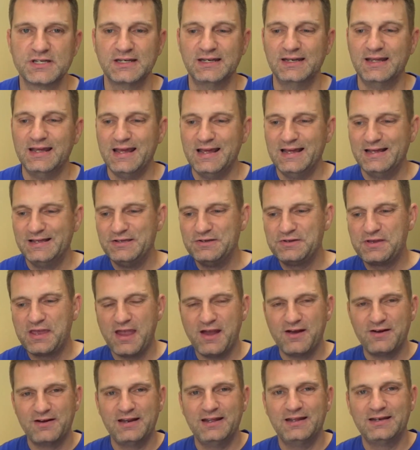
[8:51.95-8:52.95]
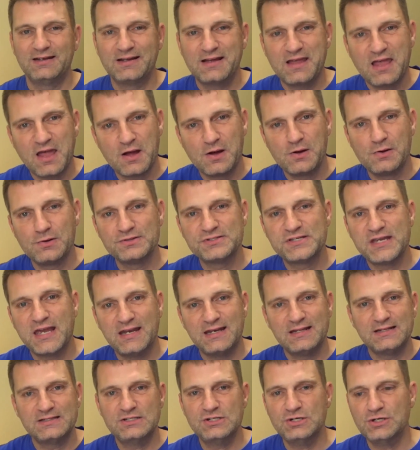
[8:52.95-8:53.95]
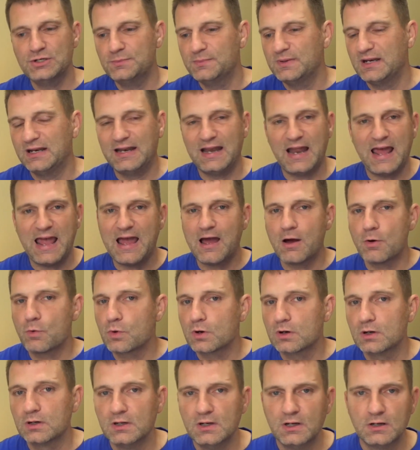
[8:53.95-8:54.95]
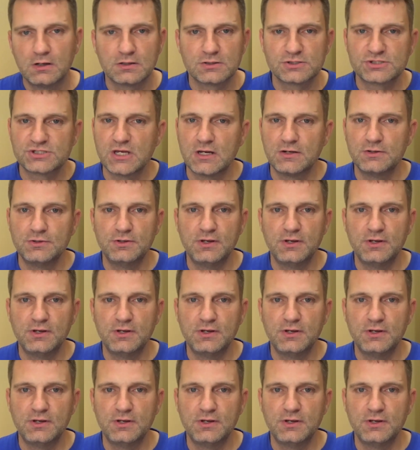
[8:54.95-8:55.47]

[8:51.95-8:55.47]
And you carry it into Kohl's, hand it to them in an hour or so,